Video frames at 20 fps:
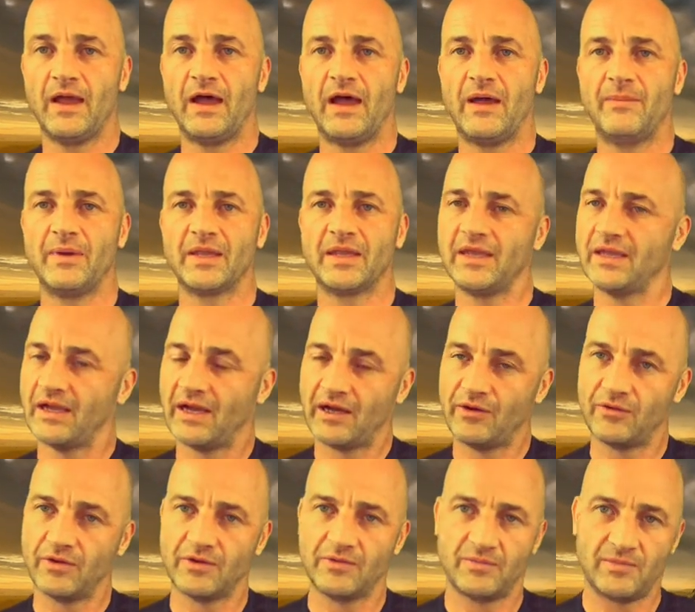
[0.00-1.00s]
Again,
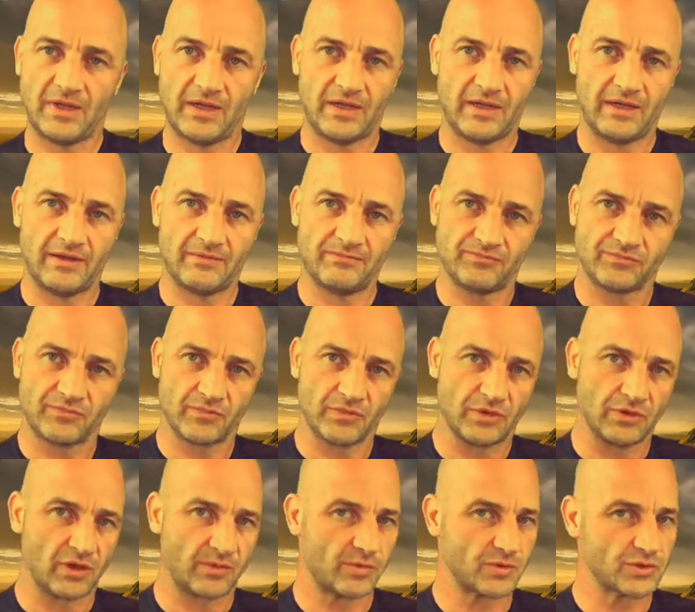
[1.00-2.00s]

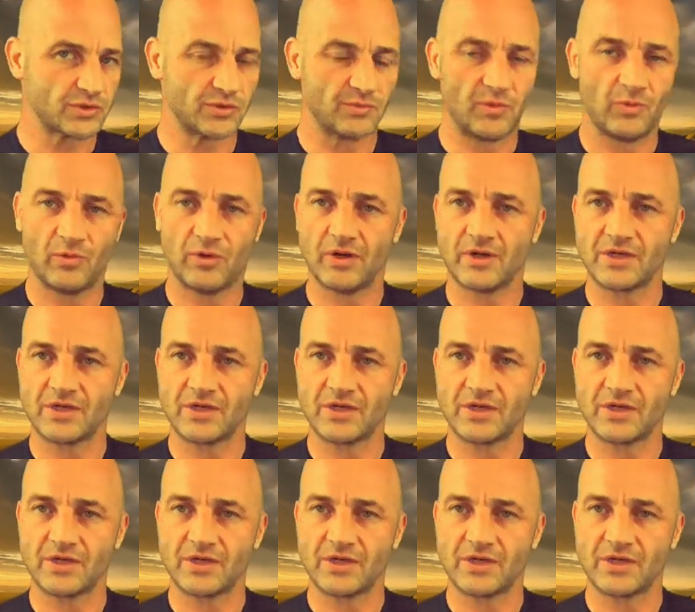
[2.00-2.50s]
normal soap and